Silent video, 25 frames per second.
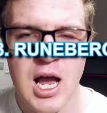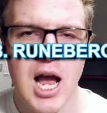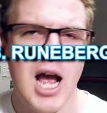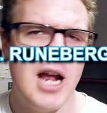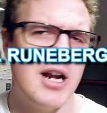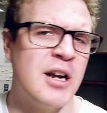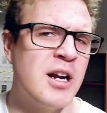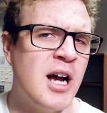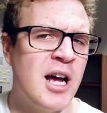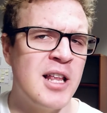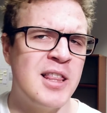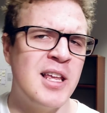
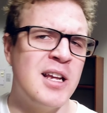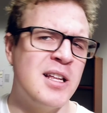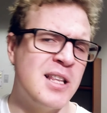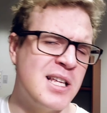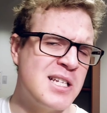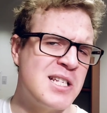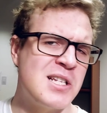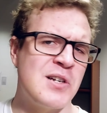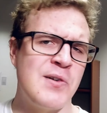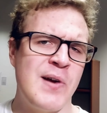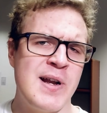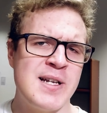And I think
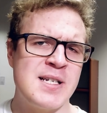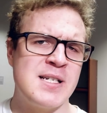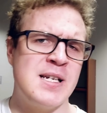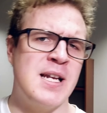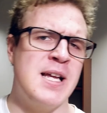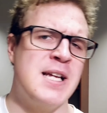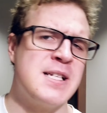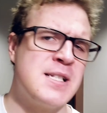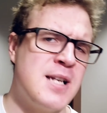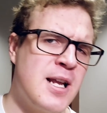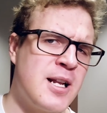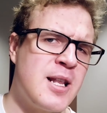this
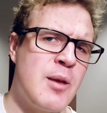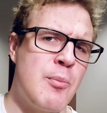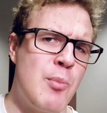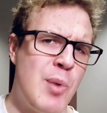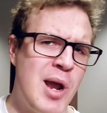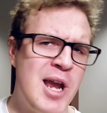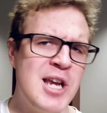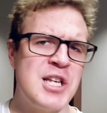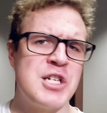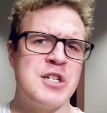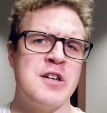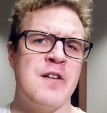translates like the
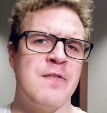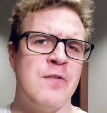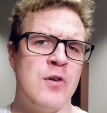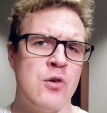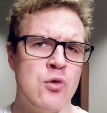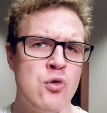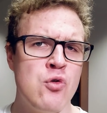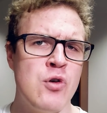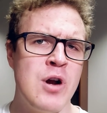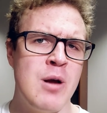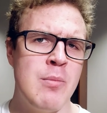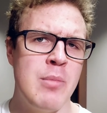pastry of
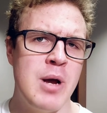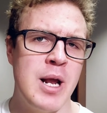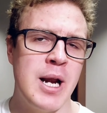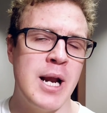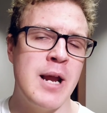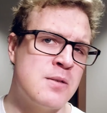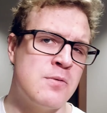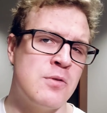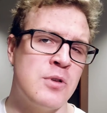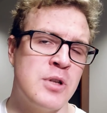runeberry.